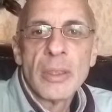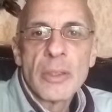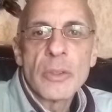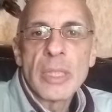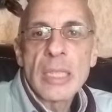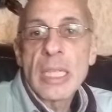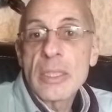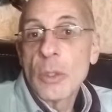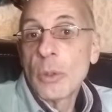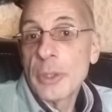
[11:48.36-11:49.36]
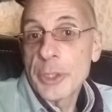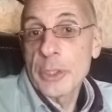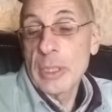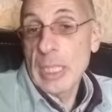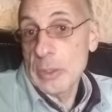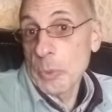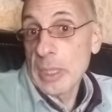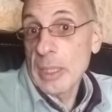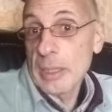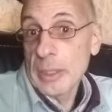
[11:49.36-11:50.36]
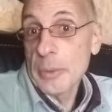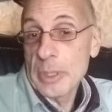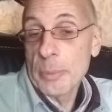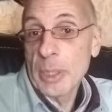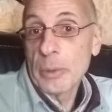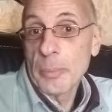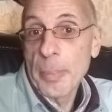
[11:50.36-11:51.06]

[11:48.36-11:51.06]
So that that's a whole issue. That's one of the theories about